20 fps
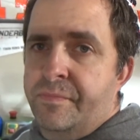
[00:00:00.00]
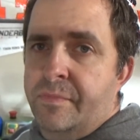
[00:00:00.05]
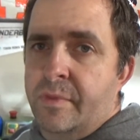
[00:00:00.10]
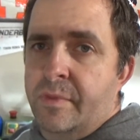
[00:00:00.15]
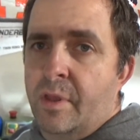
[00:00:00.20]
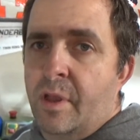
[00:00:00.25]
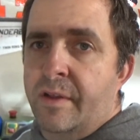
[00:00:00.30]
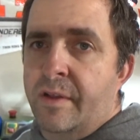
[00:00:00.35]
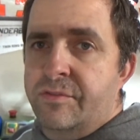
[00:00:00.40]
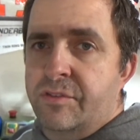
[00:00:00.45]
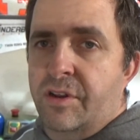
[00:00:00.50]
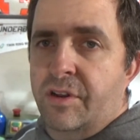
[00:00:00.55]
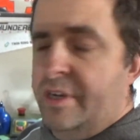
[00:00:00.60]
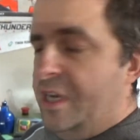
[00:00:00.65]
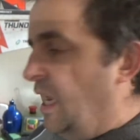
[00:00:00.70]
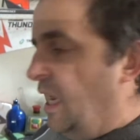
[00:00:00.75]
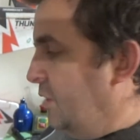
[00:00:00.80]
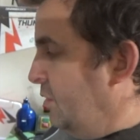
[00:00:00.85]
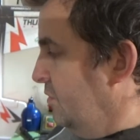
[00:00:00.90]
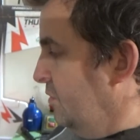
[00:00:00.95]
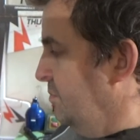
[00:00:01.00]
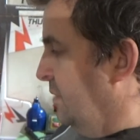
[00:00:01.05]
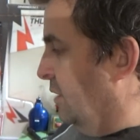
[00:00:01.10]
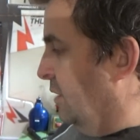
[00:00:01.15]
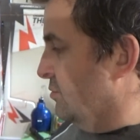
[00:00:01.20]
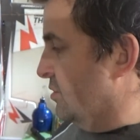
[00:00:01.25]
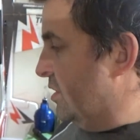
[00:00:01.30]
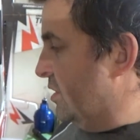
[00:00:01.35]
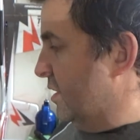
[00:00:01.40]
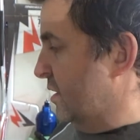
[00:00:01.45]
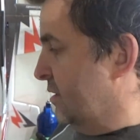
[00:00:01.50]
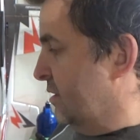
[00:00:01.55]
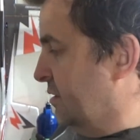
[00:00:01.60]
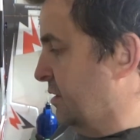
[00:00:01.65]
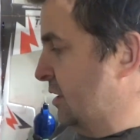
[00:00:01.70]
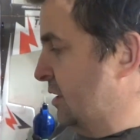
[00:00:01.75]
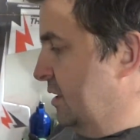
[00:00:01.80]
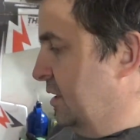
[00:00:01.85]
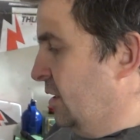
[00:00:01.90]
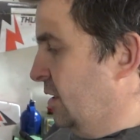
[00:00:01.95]
I've done and how I've mounted it,
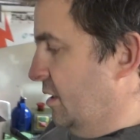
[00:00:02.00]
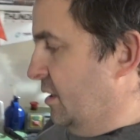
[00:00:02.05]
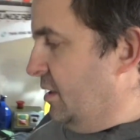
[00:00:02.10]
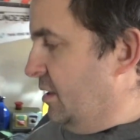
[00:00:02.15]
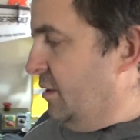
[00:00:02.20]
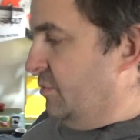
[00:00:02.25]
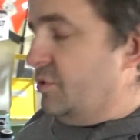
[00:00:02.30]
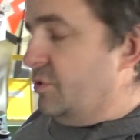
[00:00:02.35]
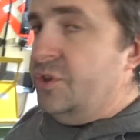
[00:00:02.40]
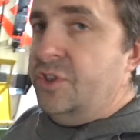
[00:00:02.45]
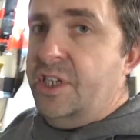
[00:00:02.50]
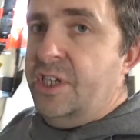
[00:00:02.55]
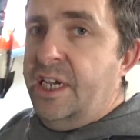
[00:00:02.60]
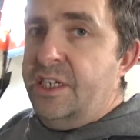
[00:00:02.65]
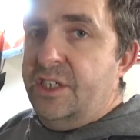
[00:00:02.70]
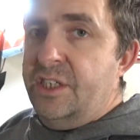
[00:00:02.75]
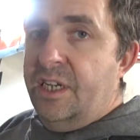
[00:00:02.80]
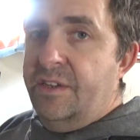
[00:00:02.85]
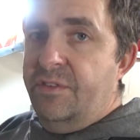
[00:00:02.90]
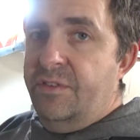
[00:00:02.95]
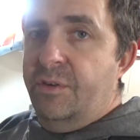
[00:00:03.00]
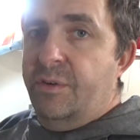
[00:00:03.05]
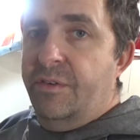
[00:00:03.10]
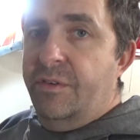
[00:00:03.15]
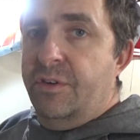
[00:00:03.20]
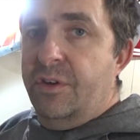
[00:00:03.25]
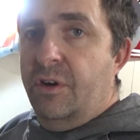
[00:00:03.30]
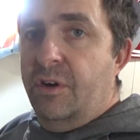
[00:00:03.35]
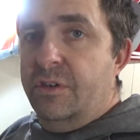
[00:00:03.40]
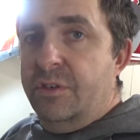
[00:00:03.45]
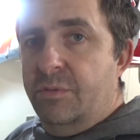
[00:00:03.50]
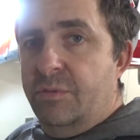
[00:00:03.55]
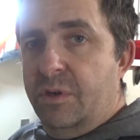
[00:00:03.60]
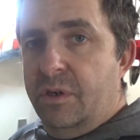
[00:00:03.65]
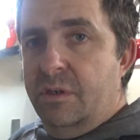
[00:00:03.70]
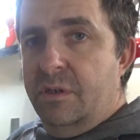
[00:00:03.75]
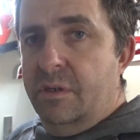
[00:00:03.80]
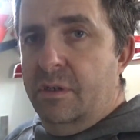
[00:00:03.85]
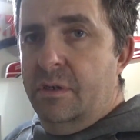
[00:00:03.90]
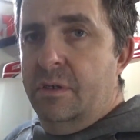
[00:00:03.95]
just in case any of you other guys want to
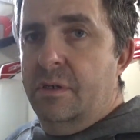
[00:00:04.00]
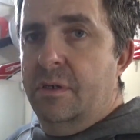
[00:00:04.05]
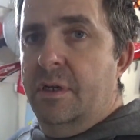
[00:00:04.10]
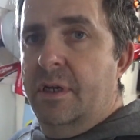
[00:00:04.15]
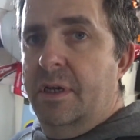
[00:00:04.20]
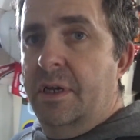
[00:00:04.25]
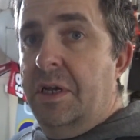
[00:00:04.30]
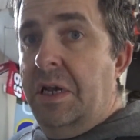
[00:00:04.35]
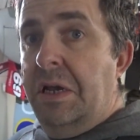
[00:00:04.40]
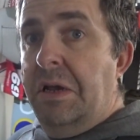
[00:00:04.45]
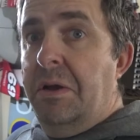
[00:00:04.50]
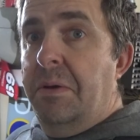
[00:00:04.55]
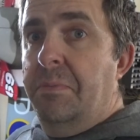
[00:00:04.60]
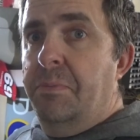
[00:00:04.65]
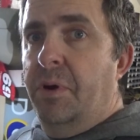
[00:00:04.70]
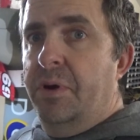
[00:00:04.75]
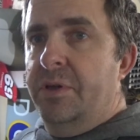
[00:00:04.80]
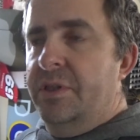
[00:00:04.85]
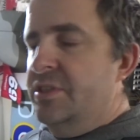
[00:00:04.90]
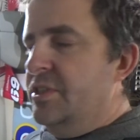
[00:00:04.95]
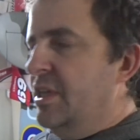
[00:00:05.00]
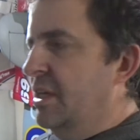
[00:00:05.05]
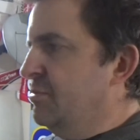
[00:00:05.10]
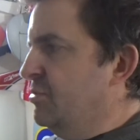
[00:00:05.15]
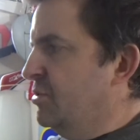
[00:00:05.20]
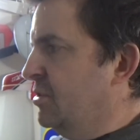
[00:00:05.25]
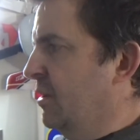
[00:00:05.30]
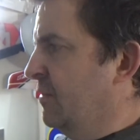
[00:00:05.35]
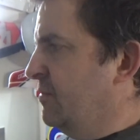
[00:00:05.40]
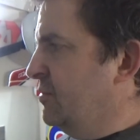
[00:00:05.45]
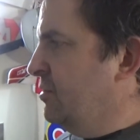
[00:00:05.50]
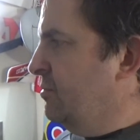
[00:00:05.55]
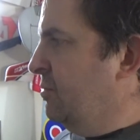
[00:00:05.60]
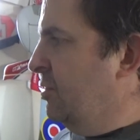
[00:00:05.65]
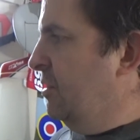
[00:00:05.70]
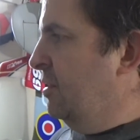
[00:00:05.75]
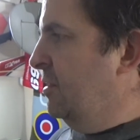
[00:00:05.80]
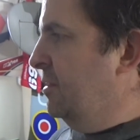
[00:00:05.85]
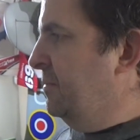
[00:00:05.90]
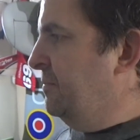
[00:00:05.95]
buy the same stuff, as it were.